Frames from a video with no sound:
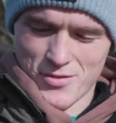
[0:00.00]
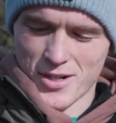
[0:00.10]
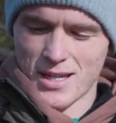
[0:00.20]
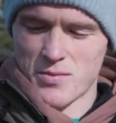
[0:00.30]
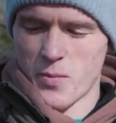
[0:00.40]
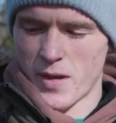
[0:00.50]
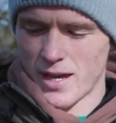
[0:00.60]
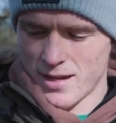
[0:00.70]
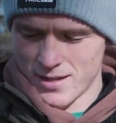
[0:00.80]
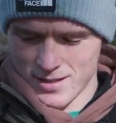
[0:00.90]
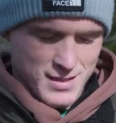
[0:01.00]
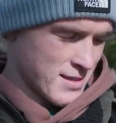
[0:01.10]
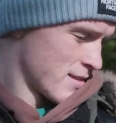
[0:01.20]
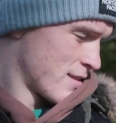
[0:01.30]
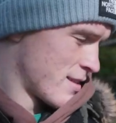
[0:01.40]
fucking M M A.
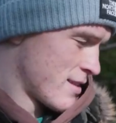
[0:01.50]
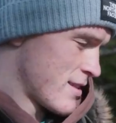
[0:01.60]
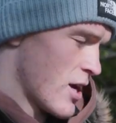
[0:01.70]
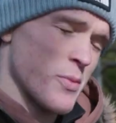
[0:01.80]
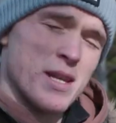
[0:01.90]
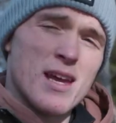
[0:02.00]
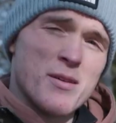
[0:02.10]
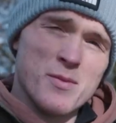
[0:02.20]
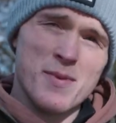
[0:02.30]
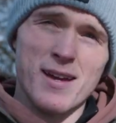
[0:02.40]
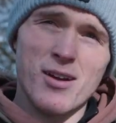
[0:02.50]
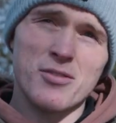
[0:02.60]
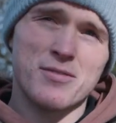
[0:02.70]
How many times have I played golf?